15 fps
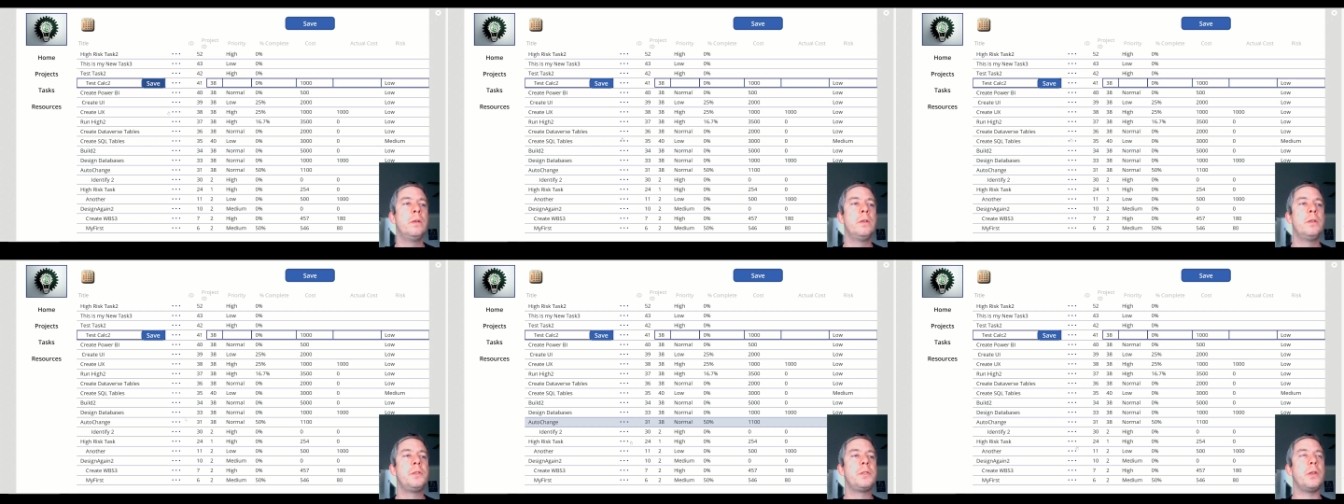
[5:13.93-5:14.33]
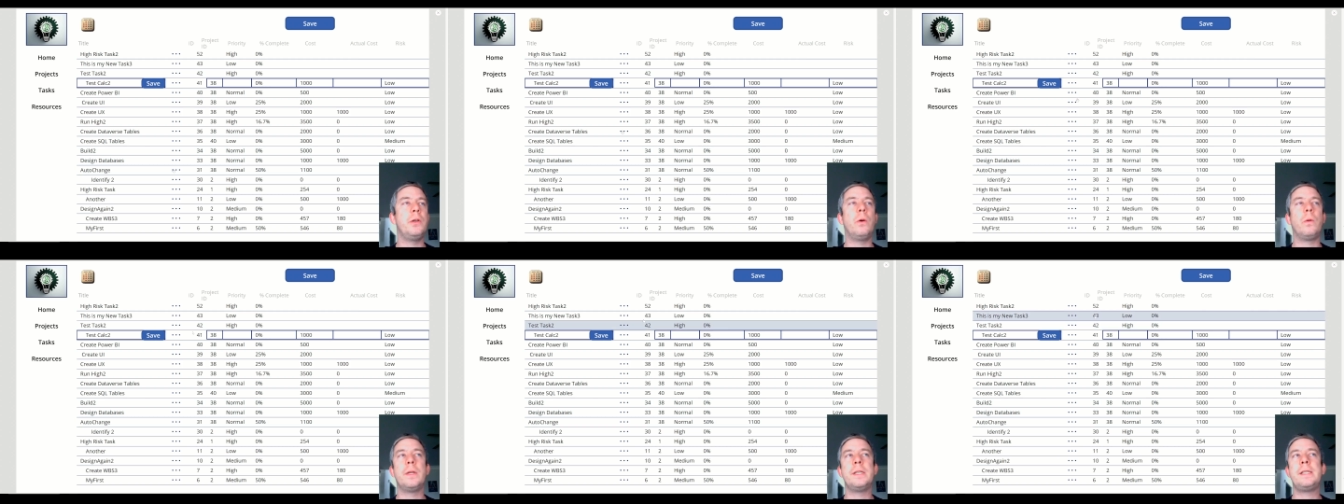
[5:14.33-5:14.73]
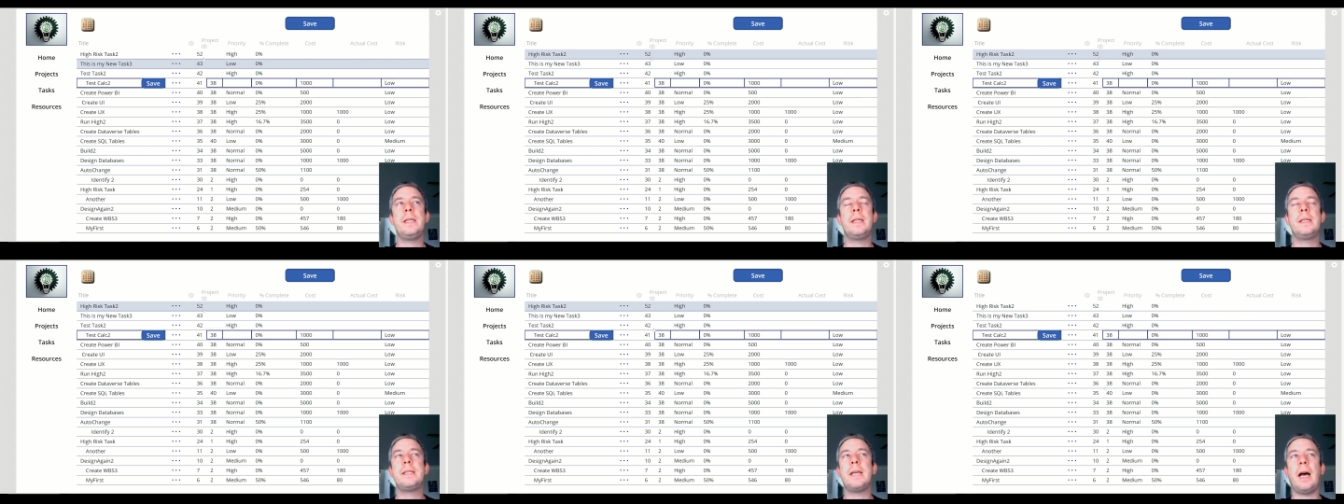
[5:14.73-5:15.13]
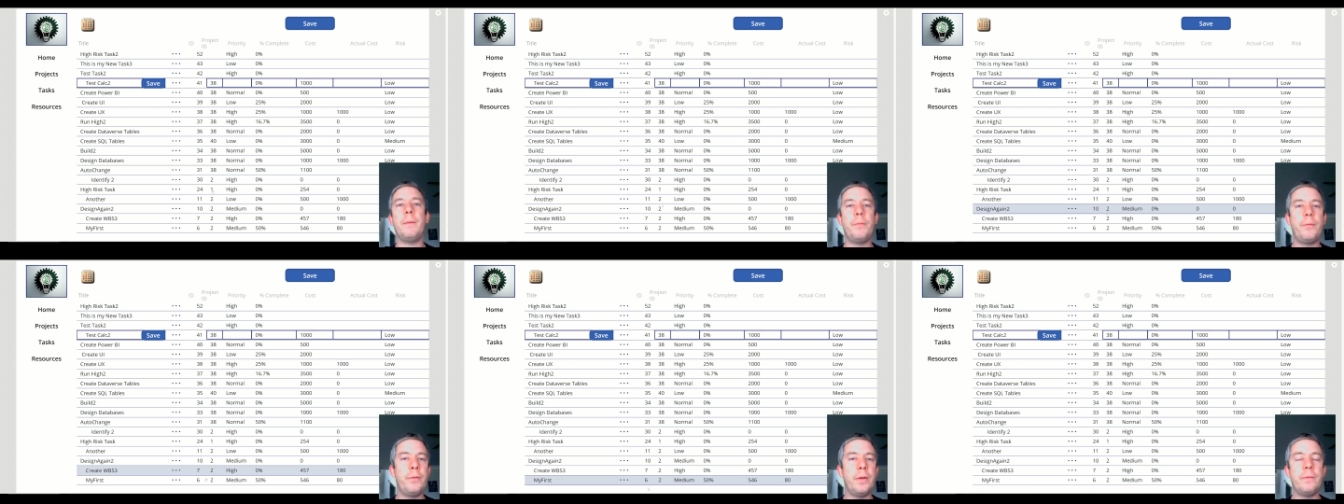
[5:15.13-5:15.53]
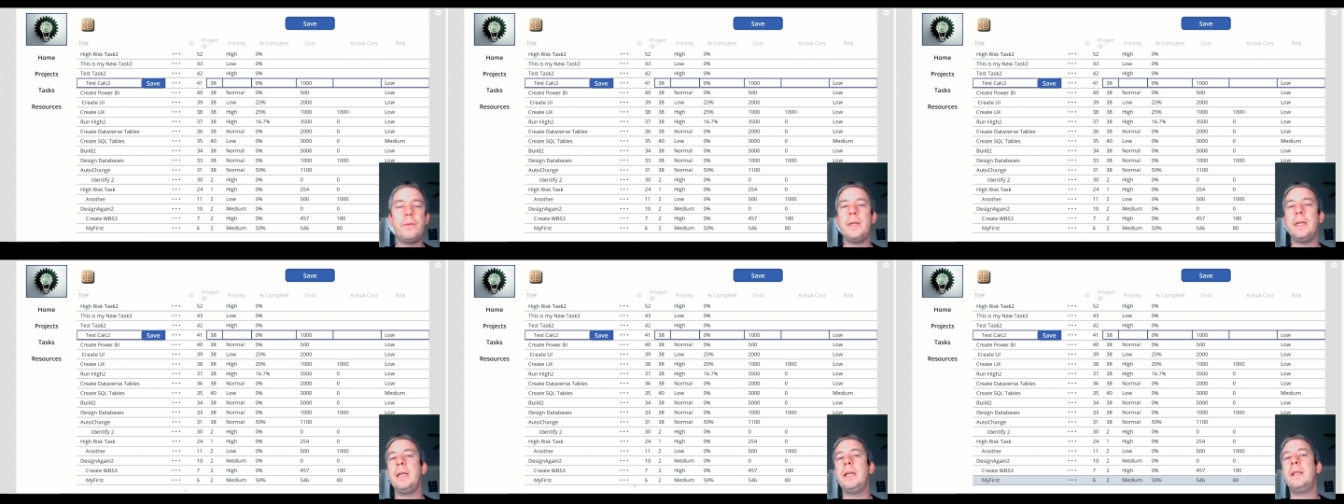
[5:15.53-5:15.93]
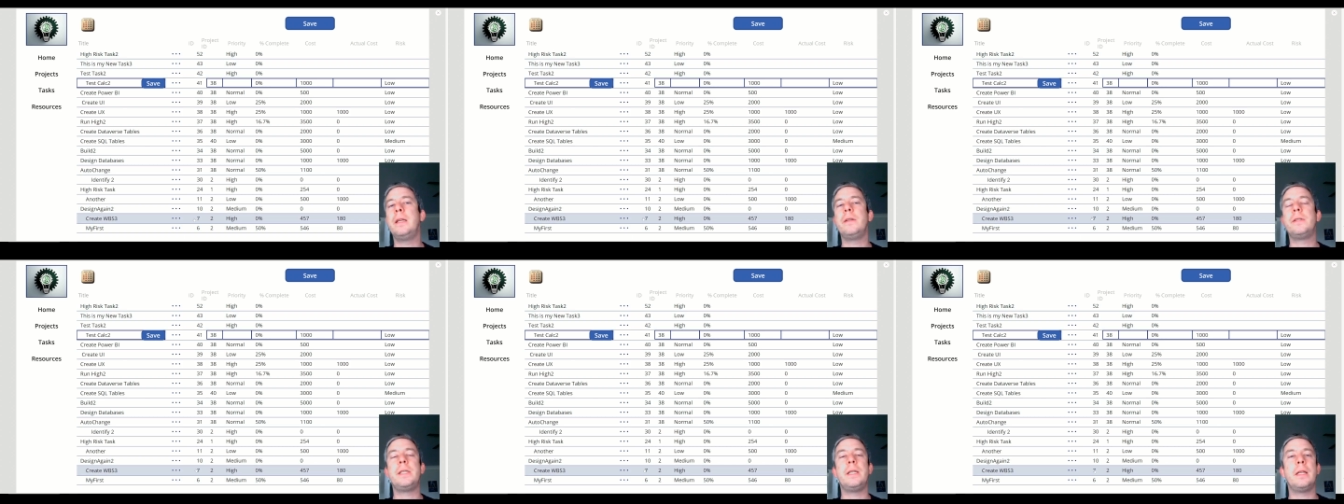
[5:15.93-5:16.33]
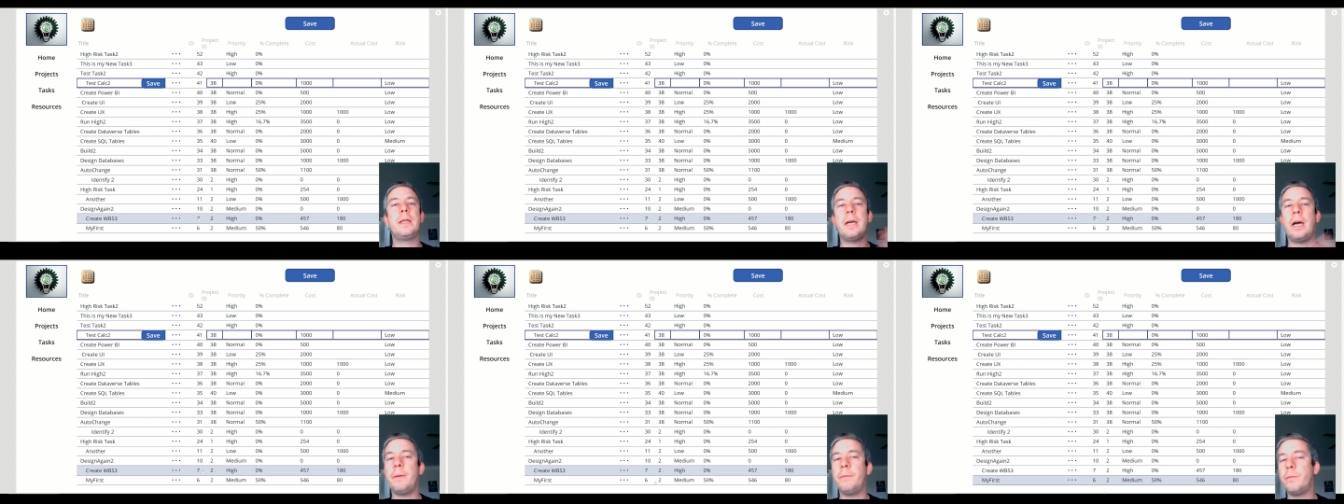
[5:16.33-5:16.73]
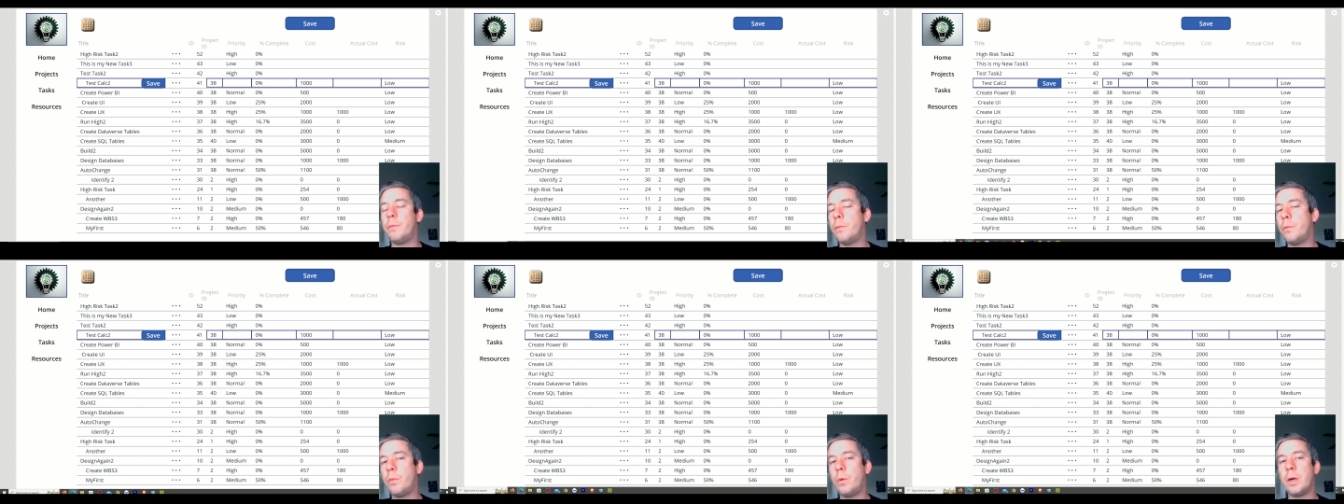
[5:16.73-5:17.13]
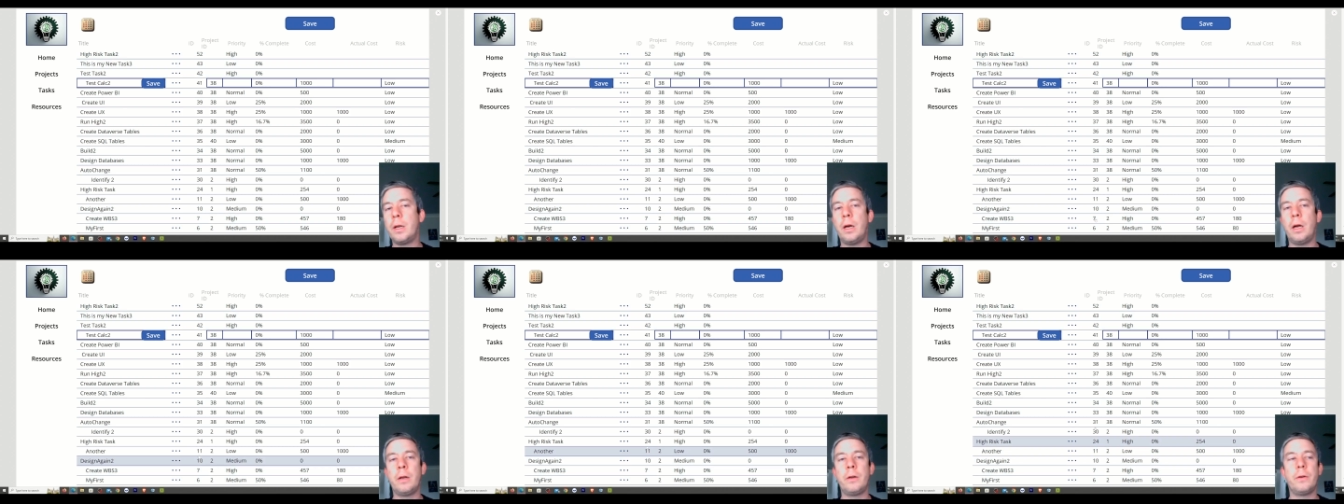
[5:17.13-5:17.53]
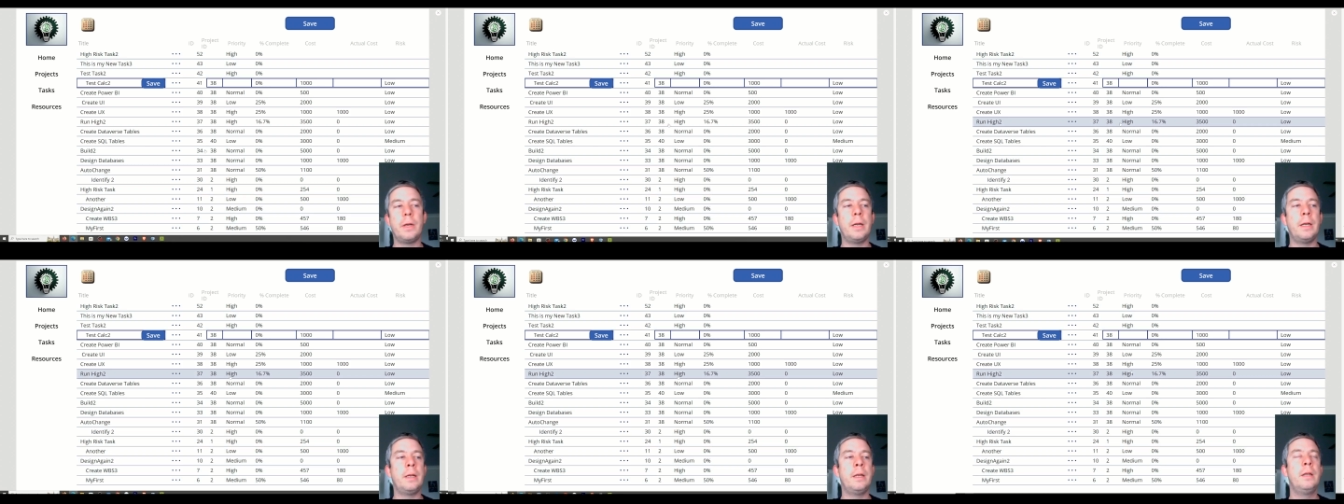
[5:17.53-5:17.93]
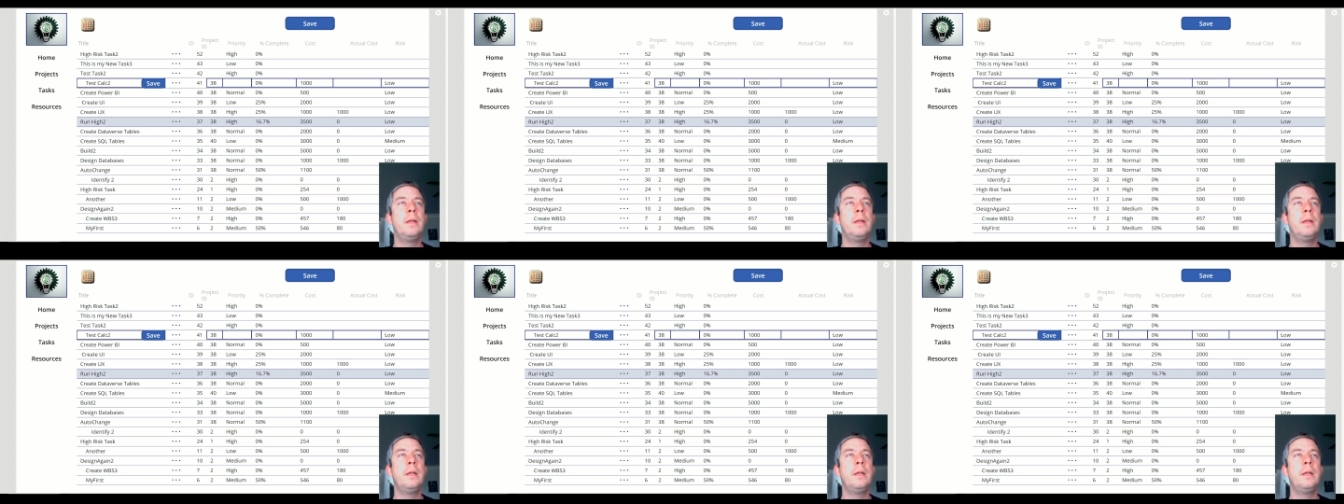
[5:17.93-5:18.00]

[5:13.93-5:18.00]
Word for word: so you only see the top 50, then you see the top 100,